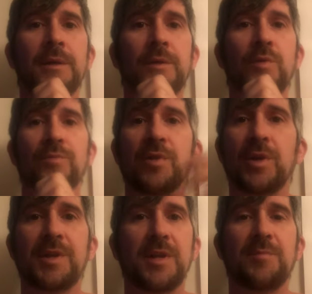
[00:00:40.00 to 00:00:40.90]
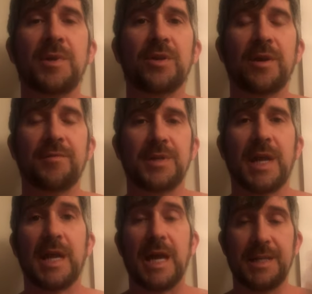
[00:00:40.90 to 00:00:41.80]
who have looked in the mirror every
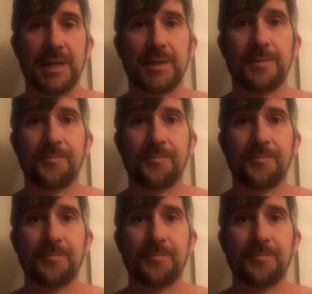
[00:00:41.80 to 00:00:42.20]
day. I did.